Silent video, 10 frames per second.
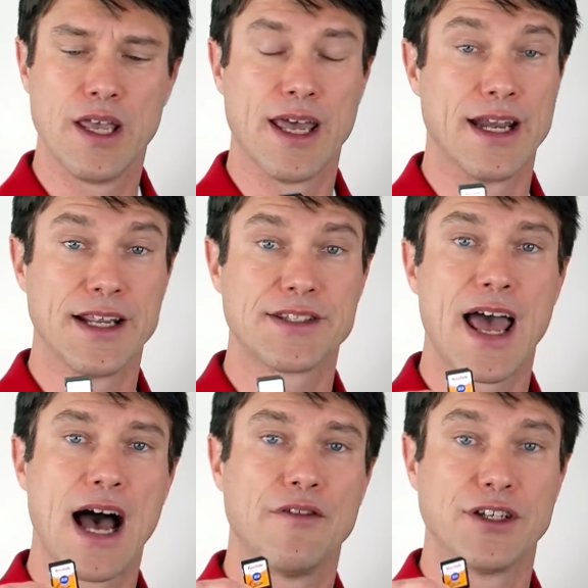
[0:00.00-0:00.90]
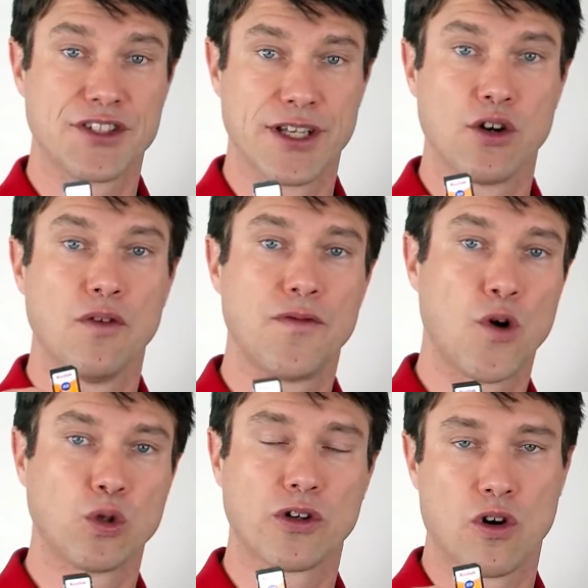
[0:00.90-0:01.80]
and it needs to have a single
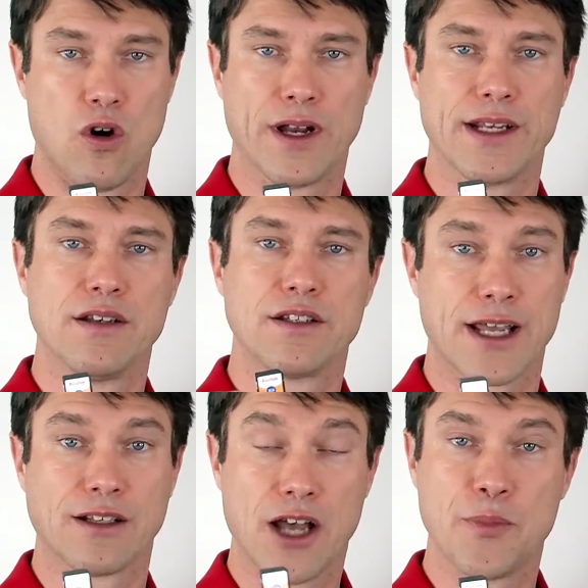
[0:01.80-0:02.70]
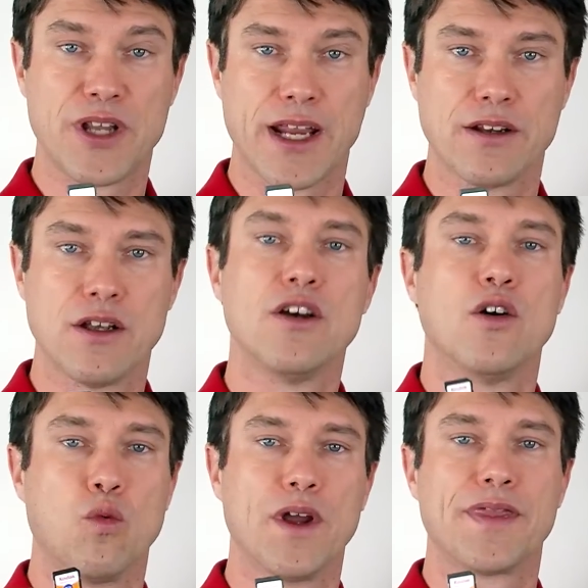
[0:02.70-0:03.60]
folder on it titled update
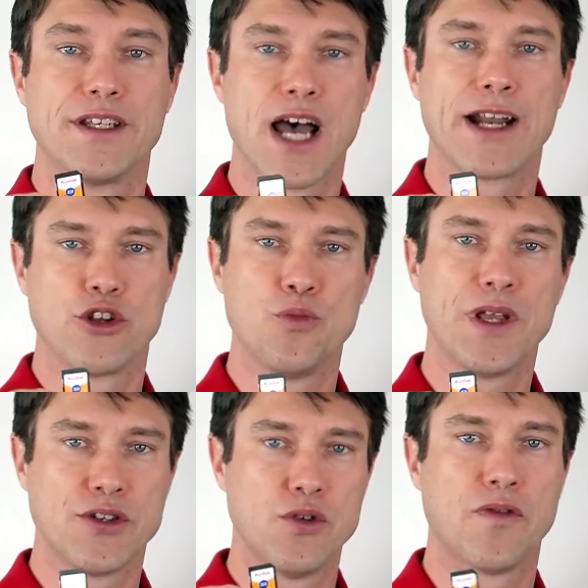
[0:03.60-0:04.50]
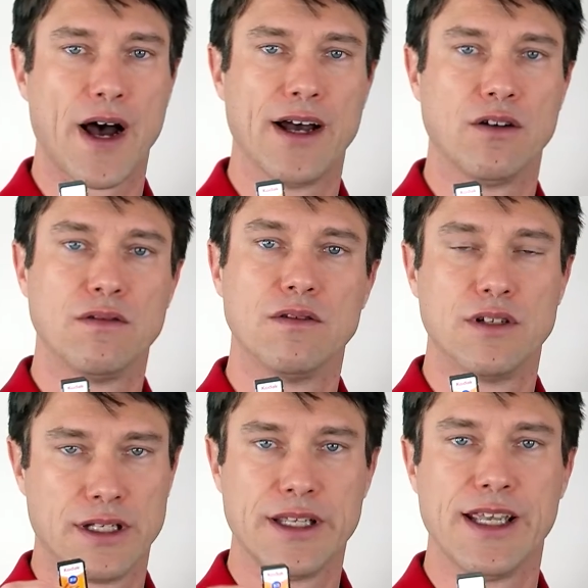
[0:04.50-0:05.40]
with the .up2 file
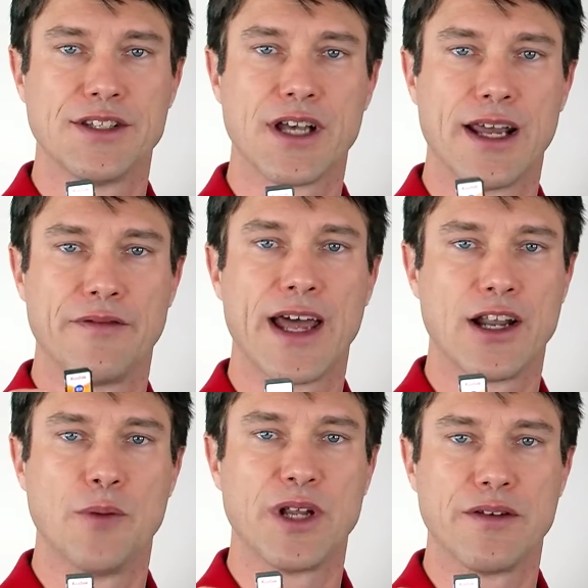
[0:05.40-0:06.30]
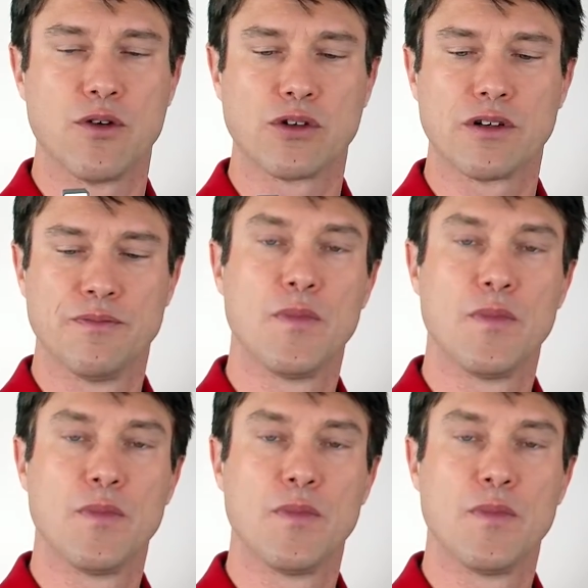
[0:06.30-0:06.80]
inside of that update folder.